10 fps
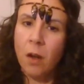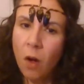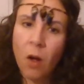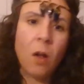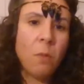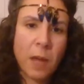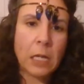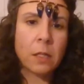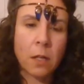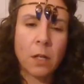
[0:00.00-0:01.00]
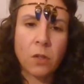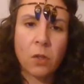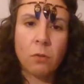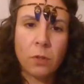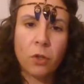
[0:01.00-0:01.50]
all based on
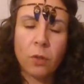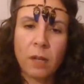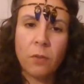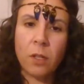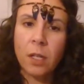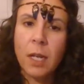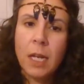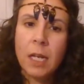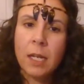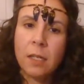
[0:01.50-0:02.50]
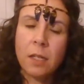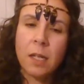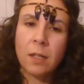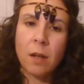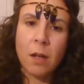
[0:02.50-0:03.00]
soul retrieval,
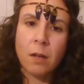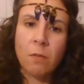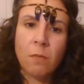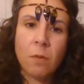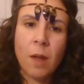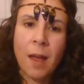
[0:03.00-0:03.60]
is on